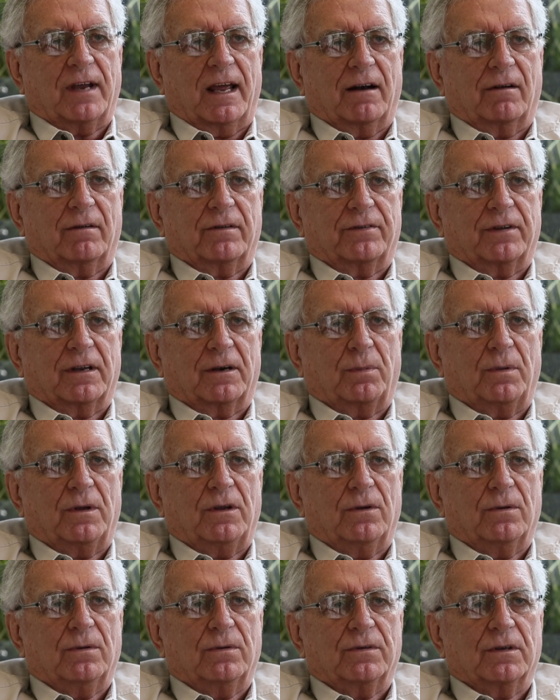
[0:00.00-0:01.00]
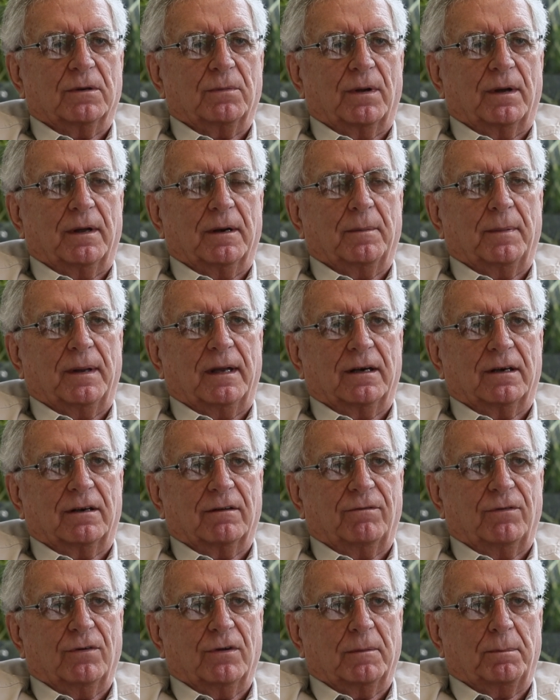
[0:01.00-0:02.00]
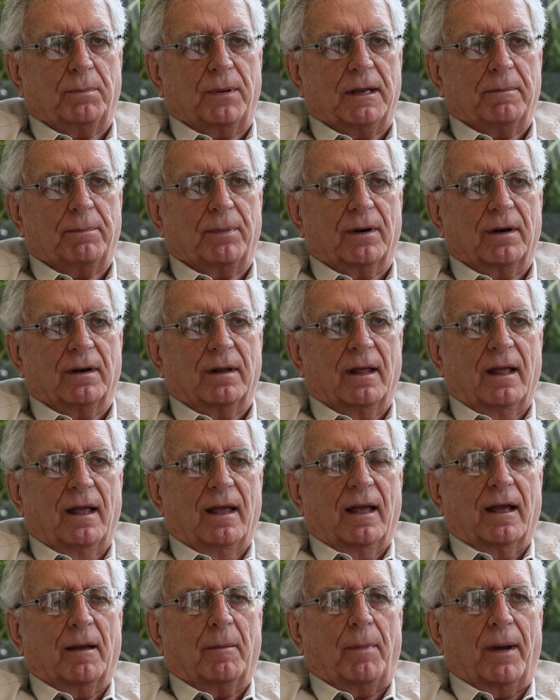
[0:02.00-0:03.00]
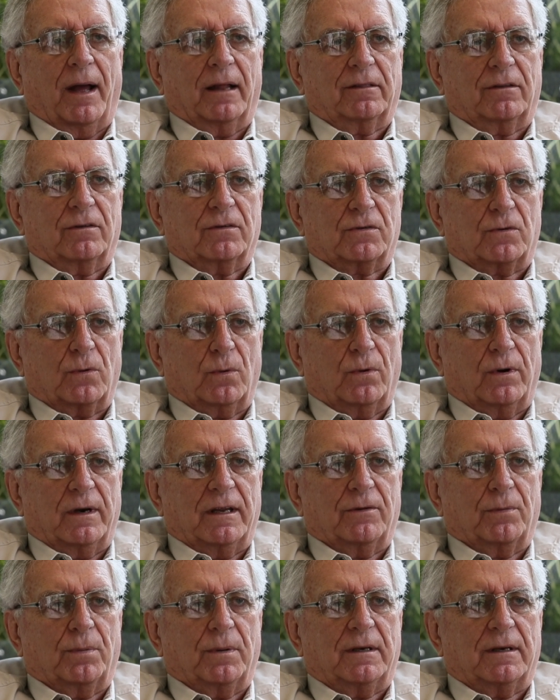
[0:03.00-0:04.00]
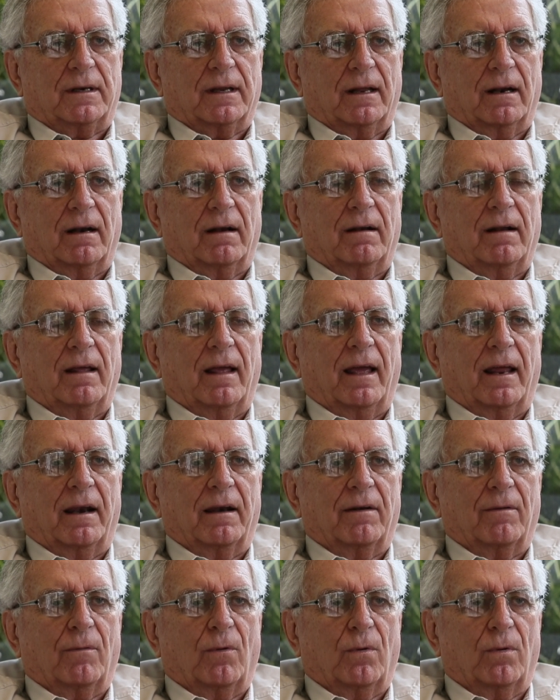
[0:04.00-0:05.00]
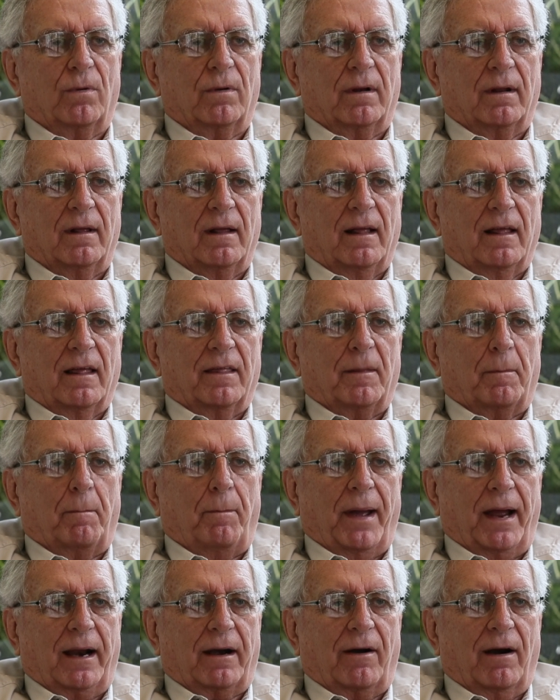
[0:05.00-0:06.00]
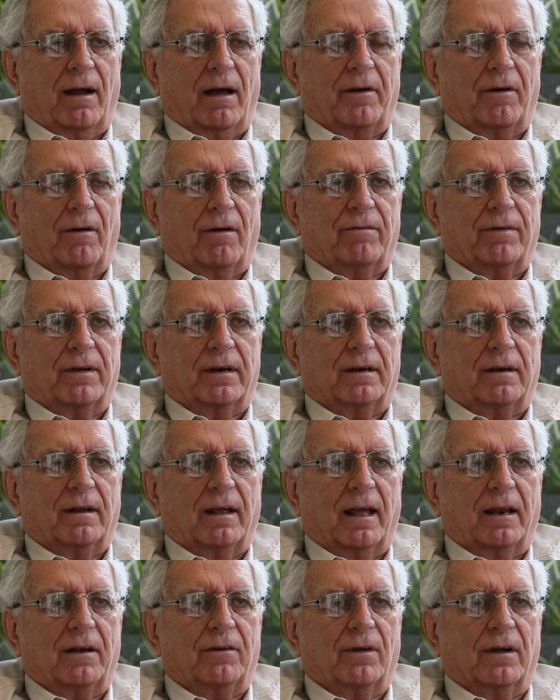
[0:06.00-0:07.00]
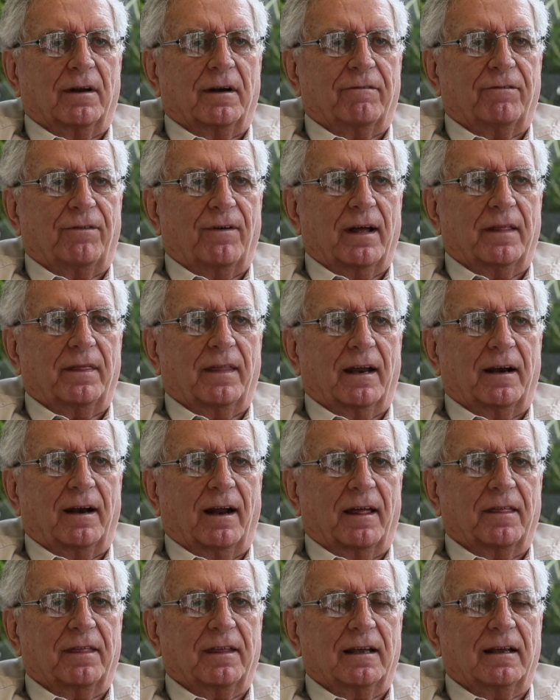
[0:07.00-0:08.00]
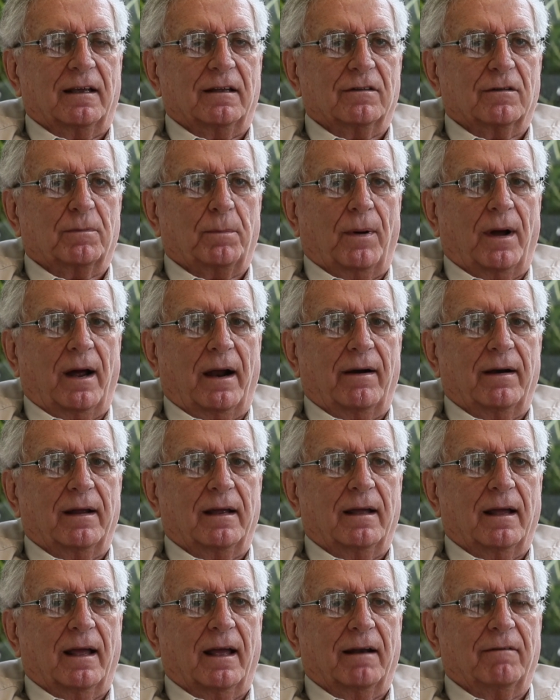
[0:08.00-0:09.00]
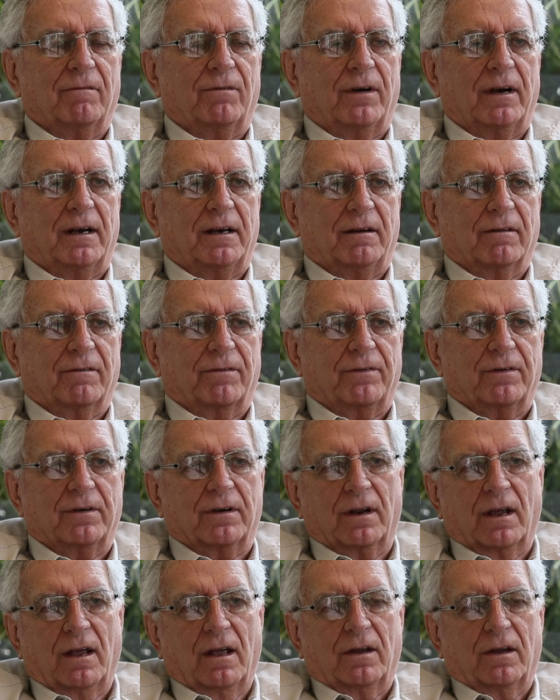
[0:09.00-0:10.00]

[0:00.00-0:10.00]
channels that we use and we're going to be interviewing people about the stories we tell and all the background of it and you're going to find that I think inspiring and very different